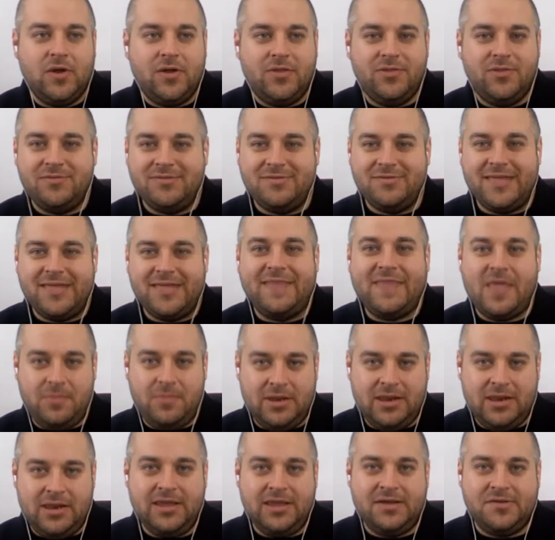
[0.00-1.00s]
there's not that
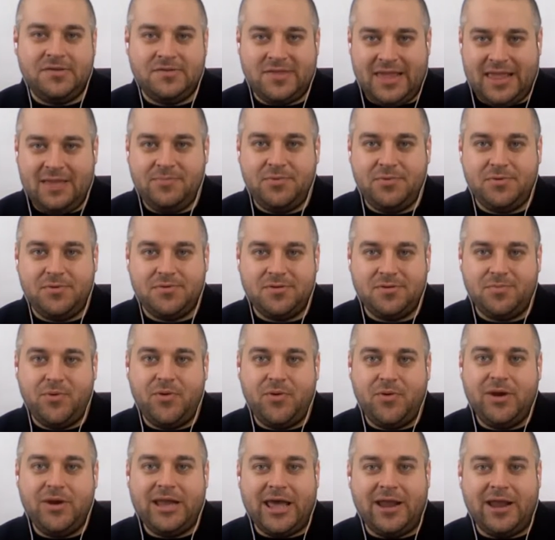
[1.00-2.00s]
many examples to
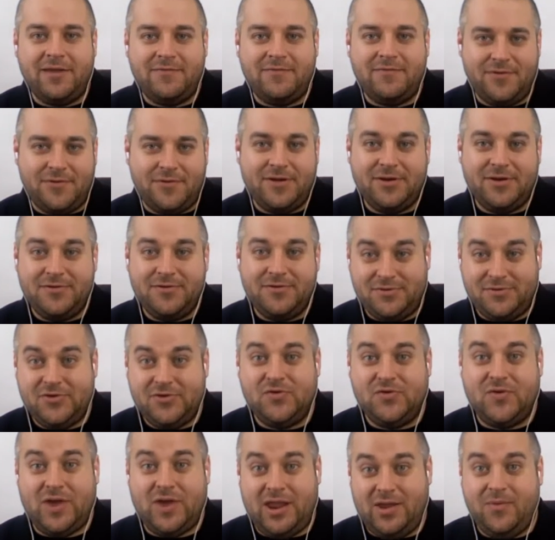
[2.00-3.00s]
point at of, oh, here's a
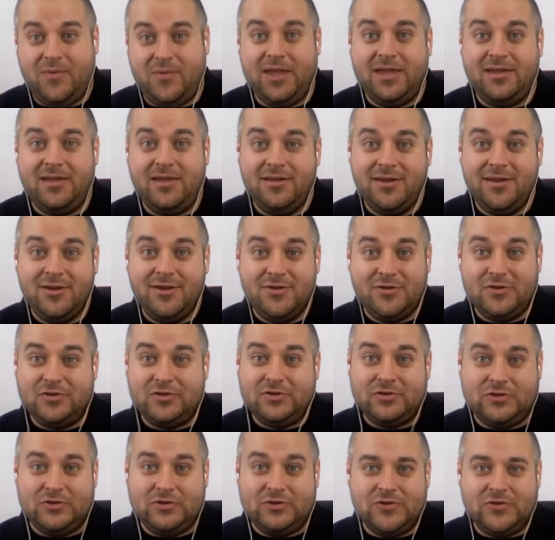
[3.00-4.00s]
great way to
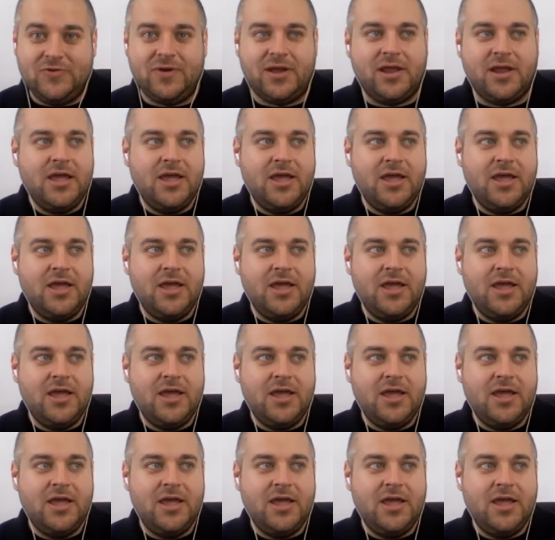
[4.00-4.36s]
do it.